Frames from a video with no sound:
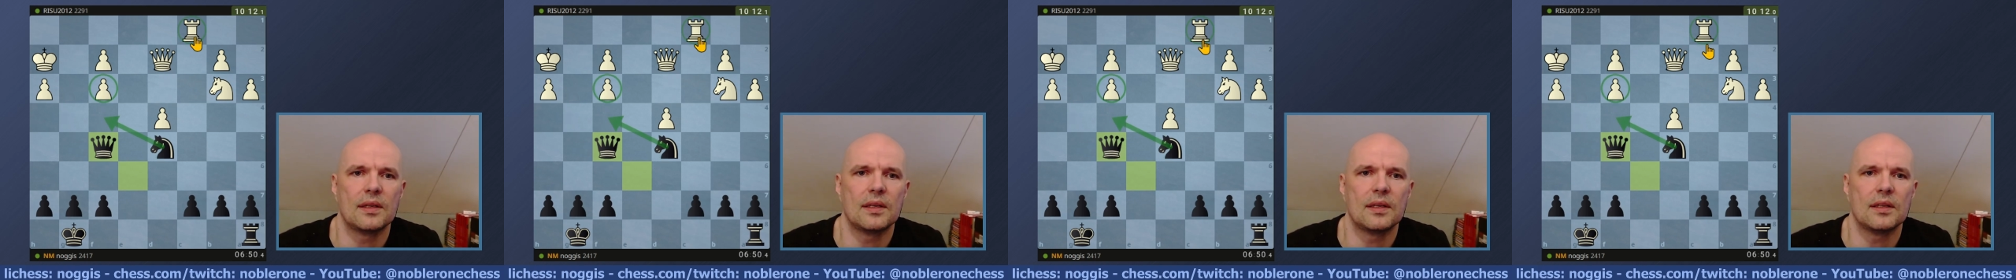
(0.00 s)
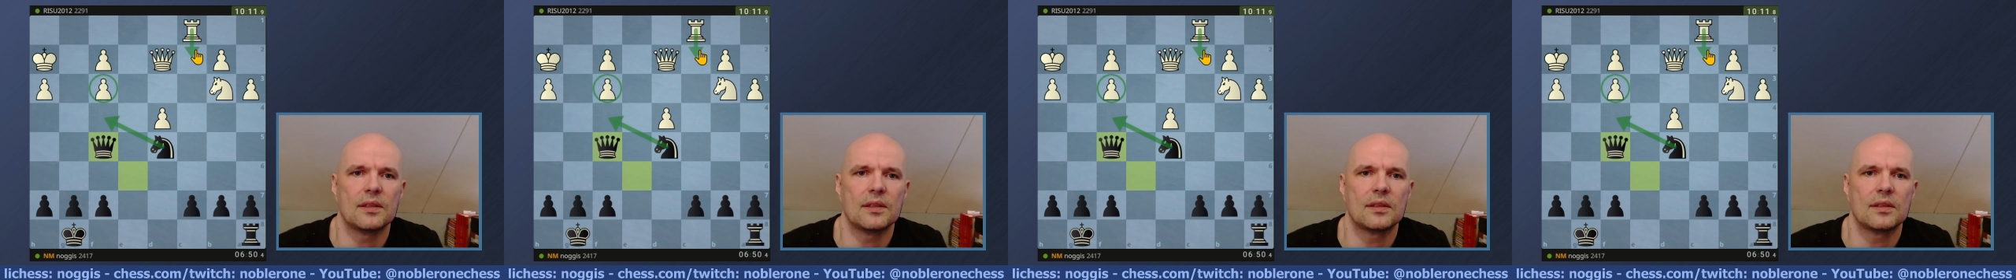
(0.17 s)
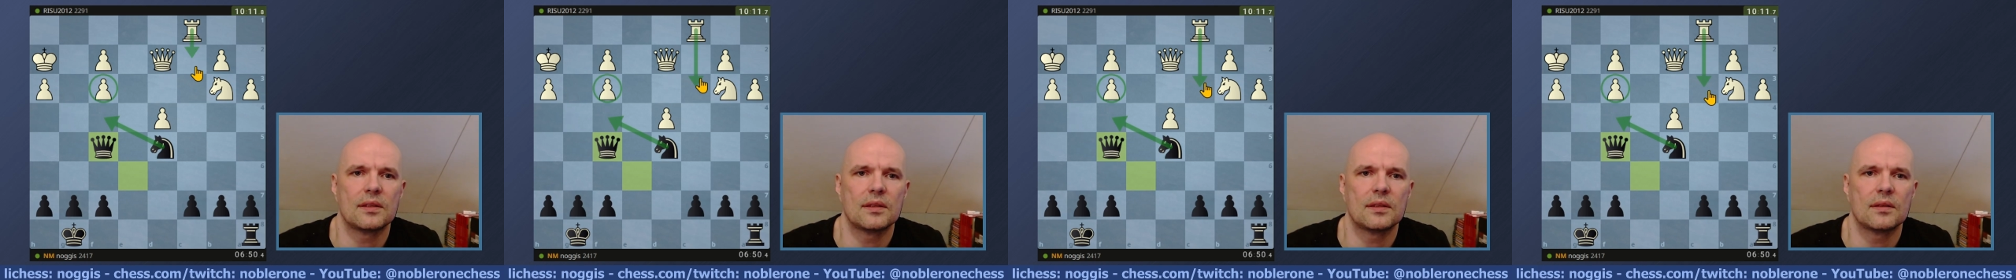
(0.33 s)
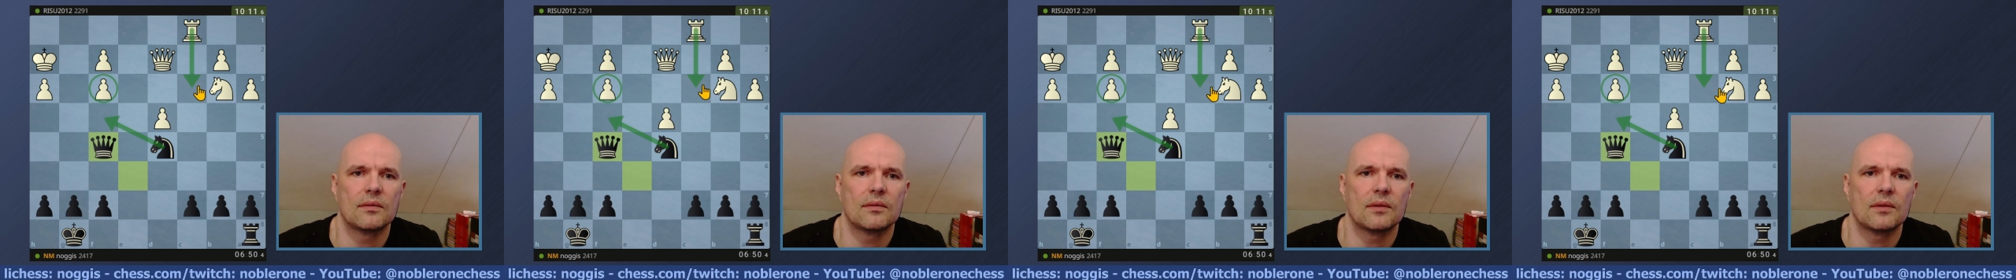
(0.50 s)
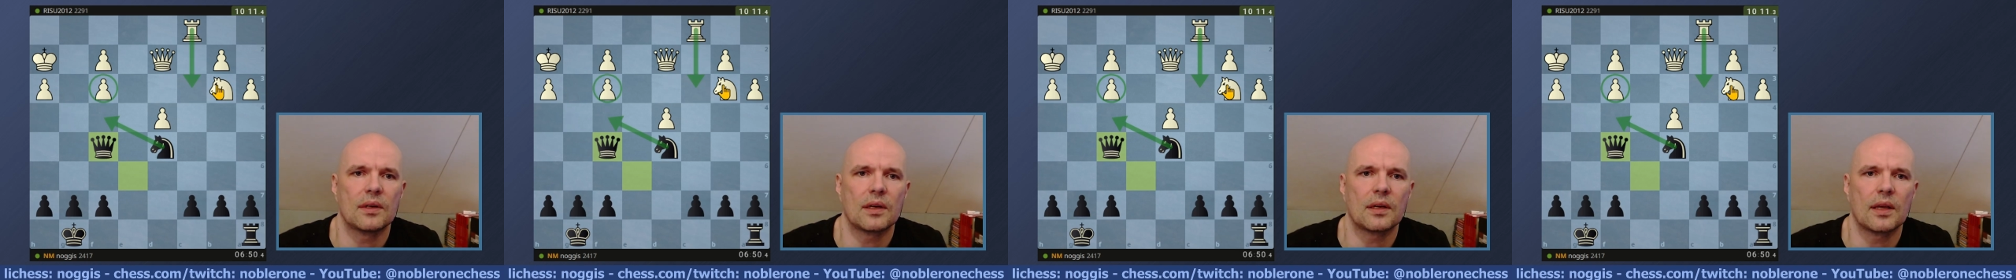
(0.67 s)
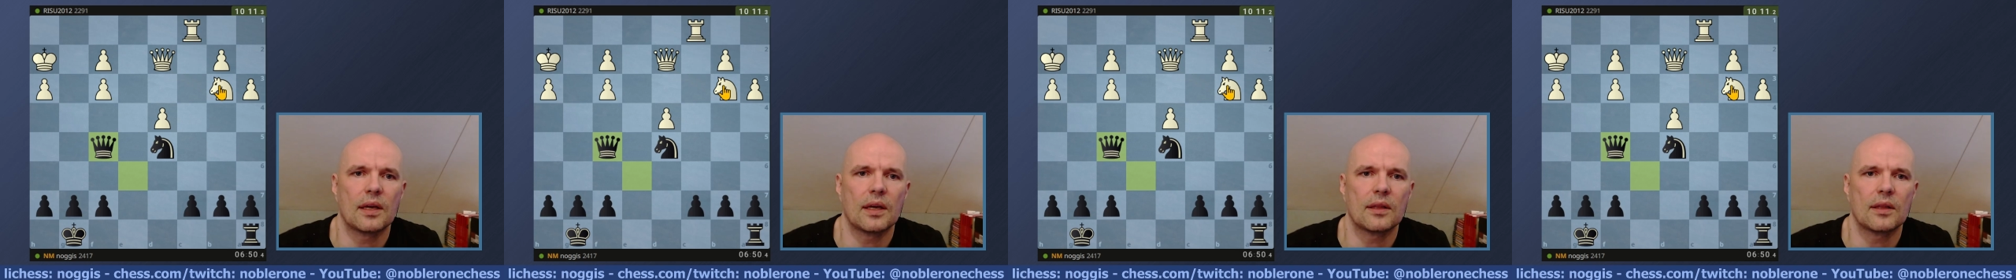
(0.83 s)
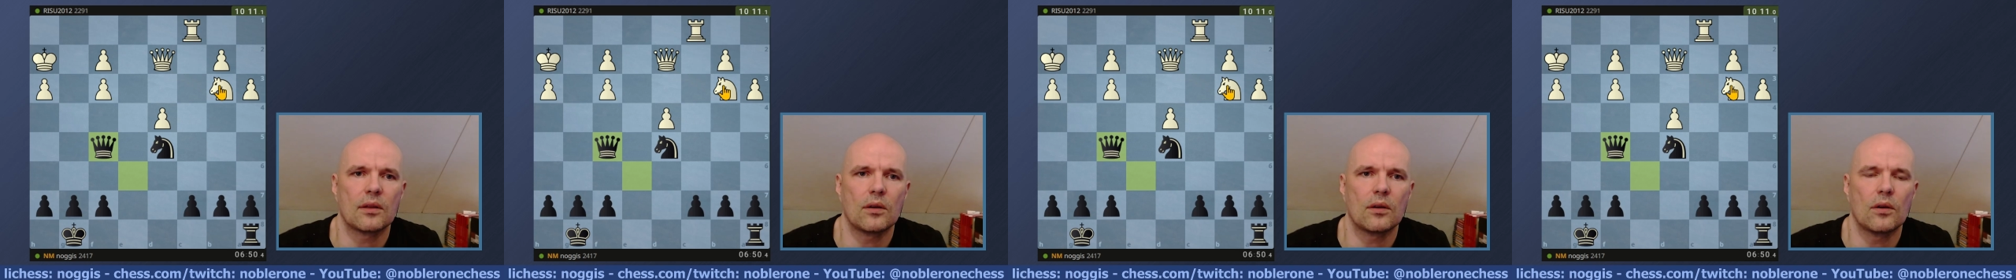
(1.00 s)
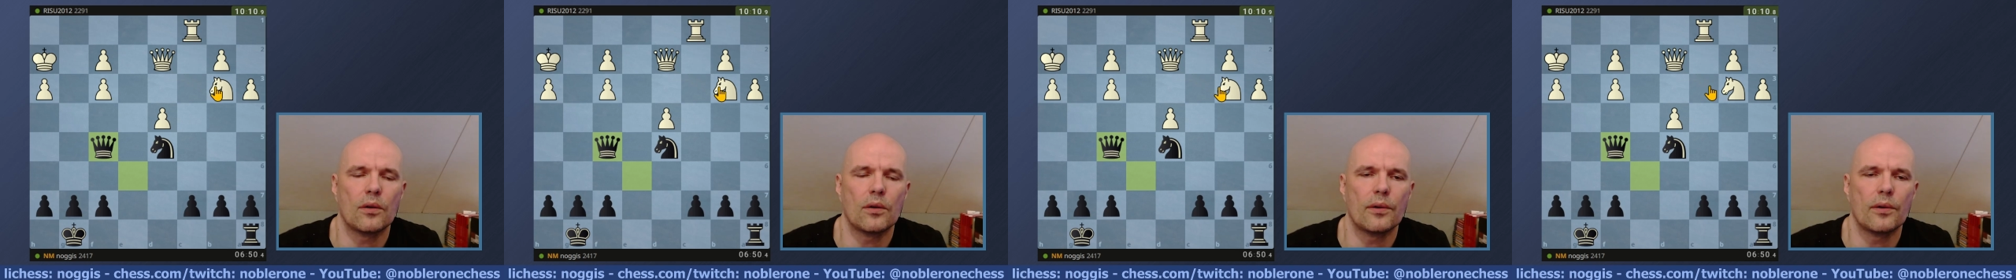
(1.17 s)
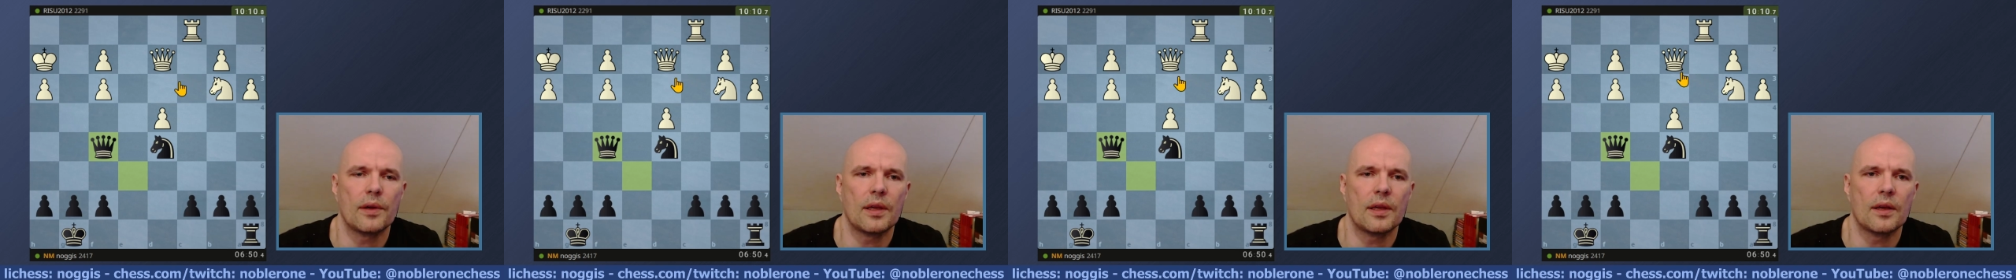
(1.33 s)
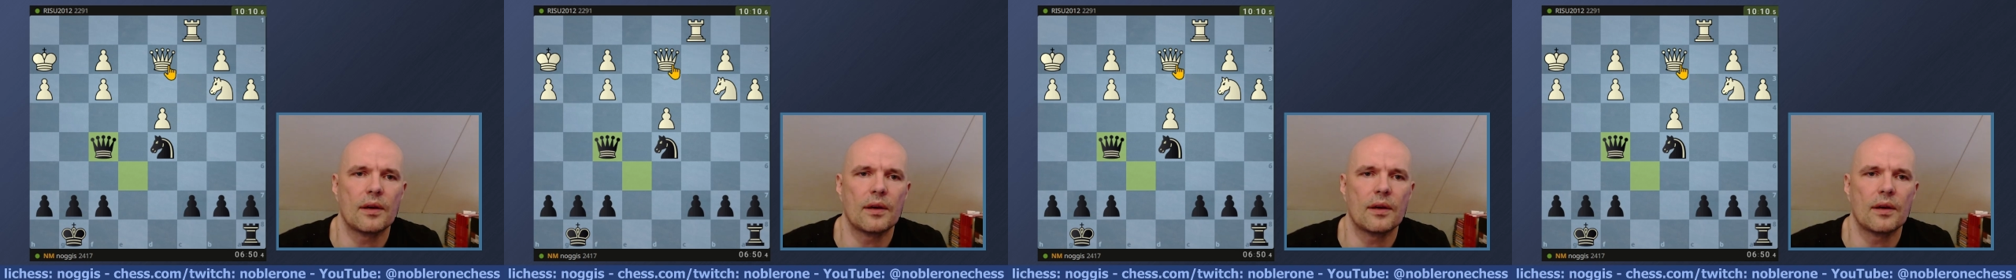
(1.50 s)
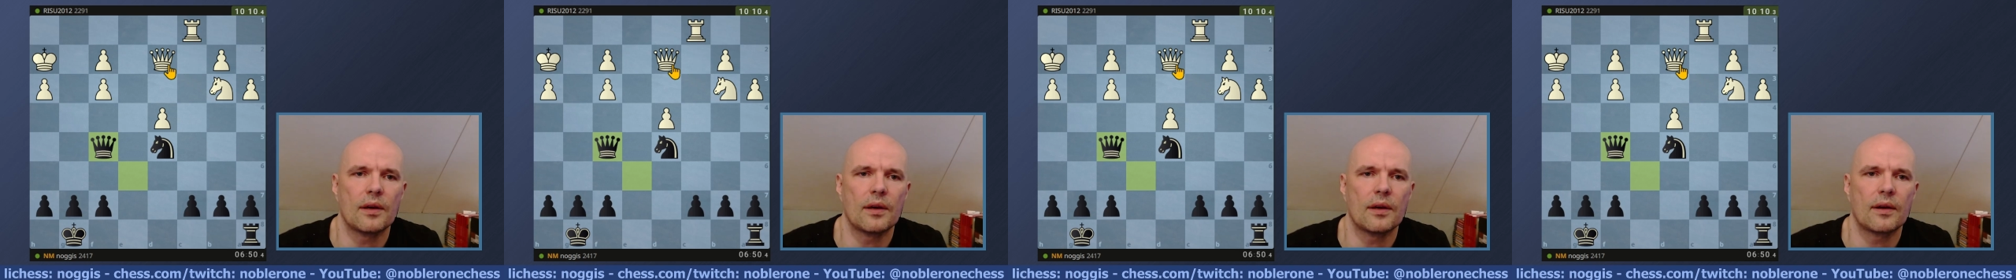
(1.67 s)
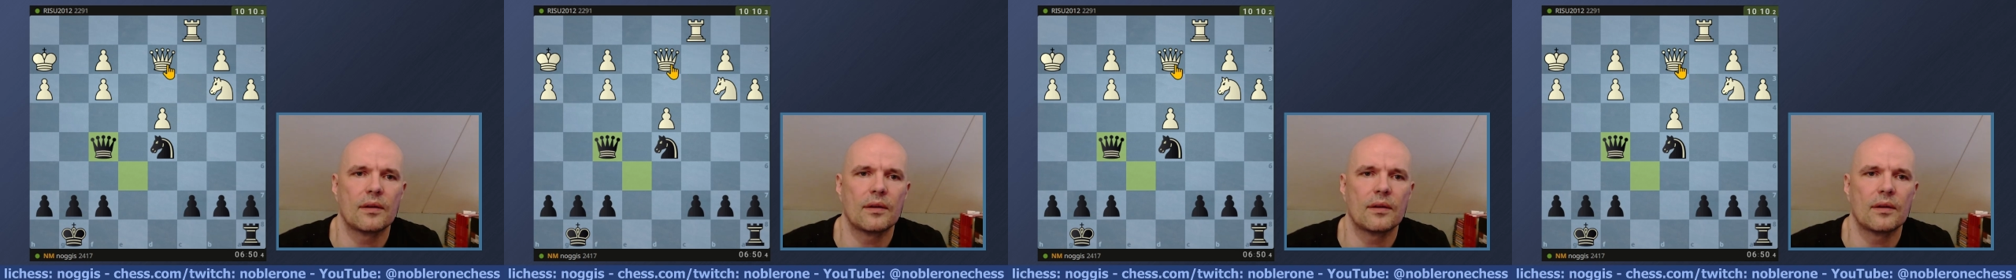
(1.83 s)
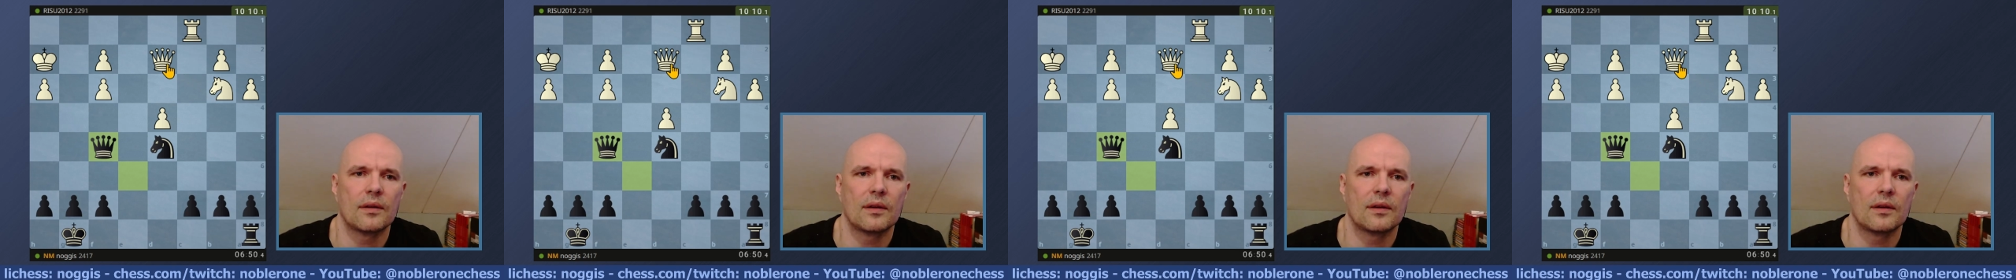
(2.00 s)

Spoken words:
this. I can't go here.